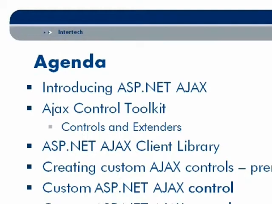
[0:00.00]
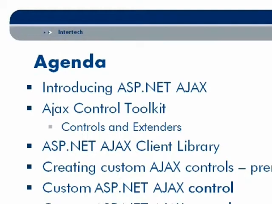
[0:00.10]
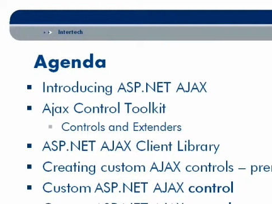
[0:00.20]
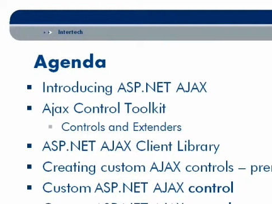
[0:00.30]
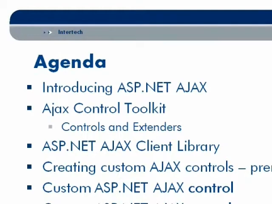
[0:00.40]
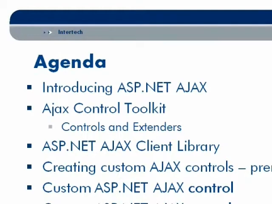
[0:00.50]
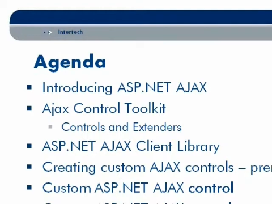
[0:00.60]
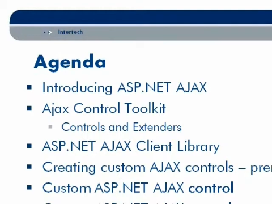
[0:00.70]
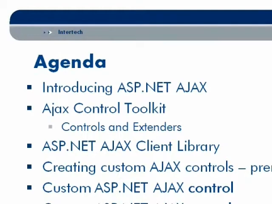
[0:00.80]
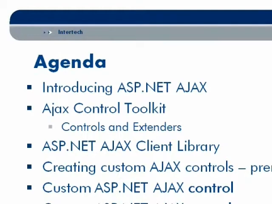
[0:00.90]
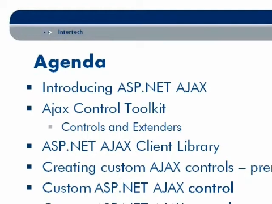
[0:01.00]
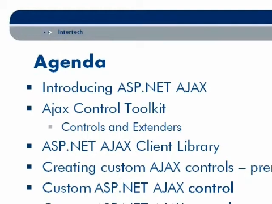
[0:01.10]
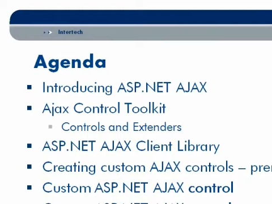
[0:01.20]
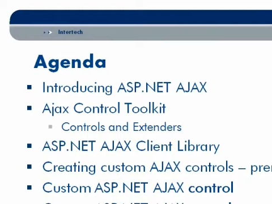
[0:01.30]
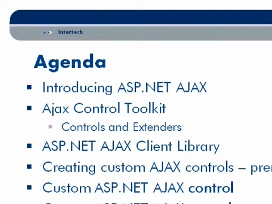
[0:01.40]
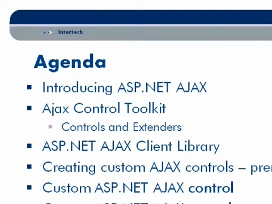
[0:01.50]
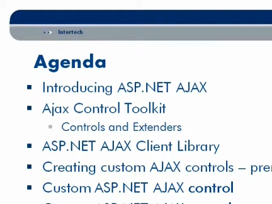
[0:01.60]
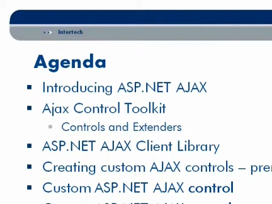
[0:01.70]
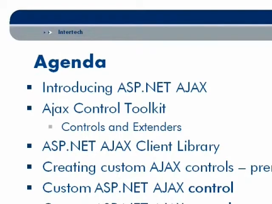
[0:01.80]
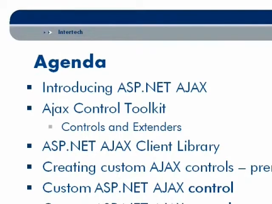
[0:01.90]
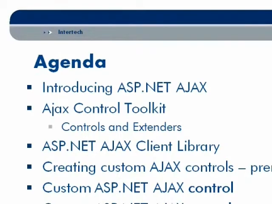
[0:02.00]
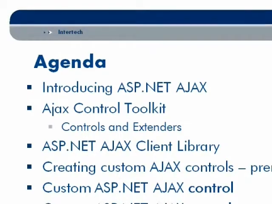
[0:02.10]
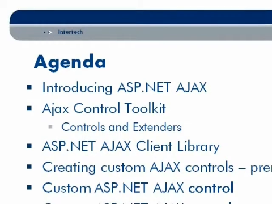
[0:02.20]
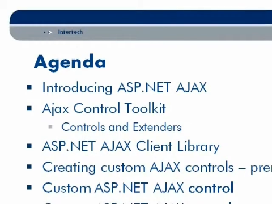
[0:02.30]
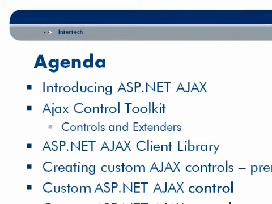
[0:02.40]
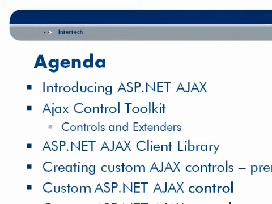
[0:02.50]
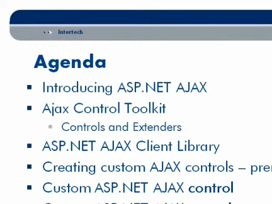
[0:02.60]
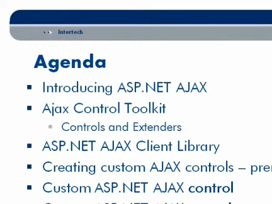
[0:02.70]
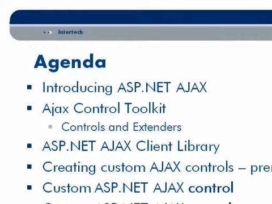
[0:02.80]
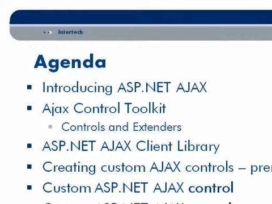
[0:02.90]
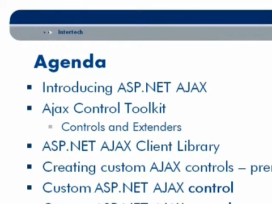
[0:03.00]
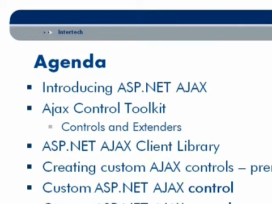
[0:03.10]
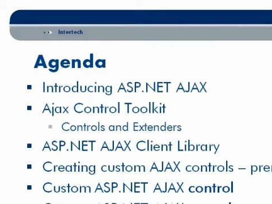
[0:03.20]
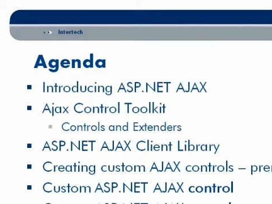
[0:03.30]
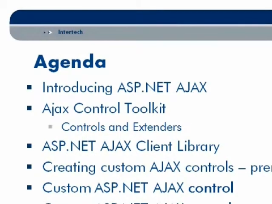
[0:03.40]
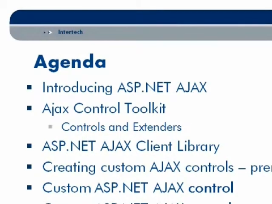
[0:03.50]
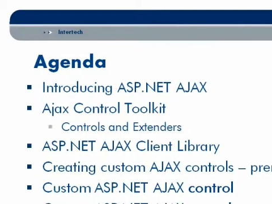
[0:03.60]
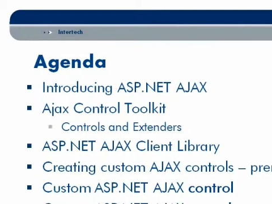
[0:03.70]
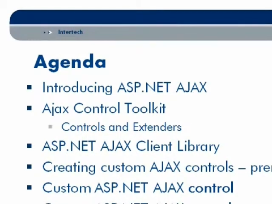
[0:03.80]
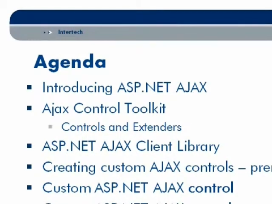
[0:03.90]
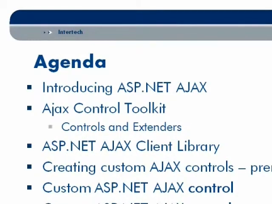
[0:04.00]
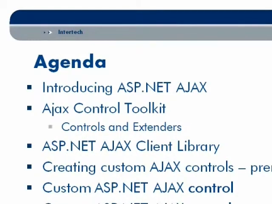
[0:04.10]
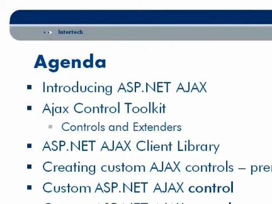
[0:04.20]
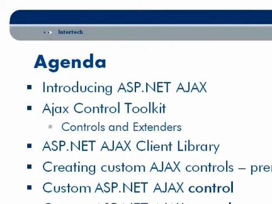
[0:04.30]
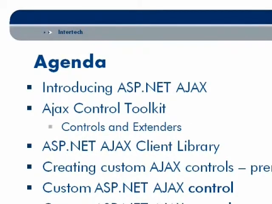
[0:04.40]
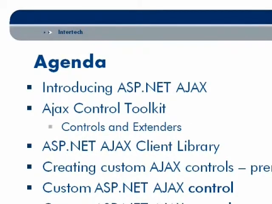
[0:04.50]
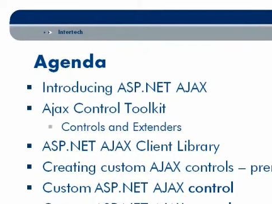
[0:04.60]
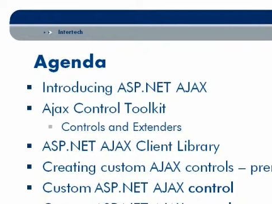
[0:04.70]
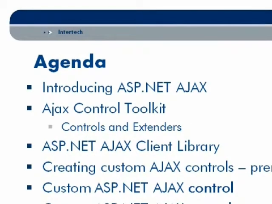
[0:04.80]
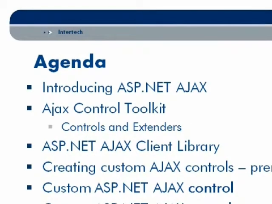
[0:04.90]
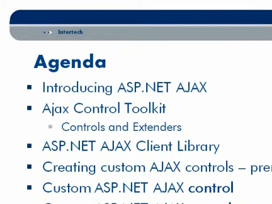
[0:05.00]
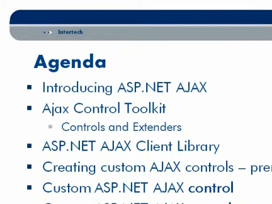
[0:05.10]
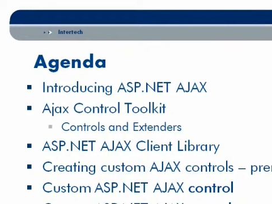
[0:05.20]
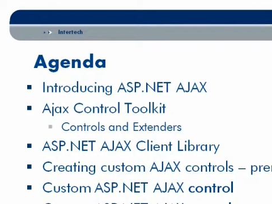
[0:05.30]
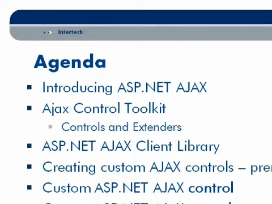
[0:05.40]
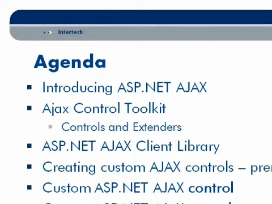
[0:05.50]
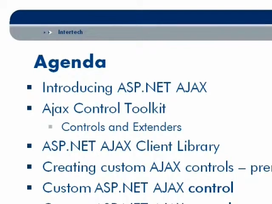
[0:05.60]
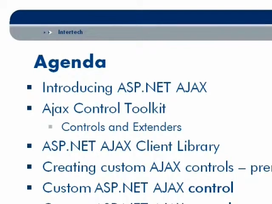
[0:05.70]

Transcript: No face is visible, so there are no lips to read.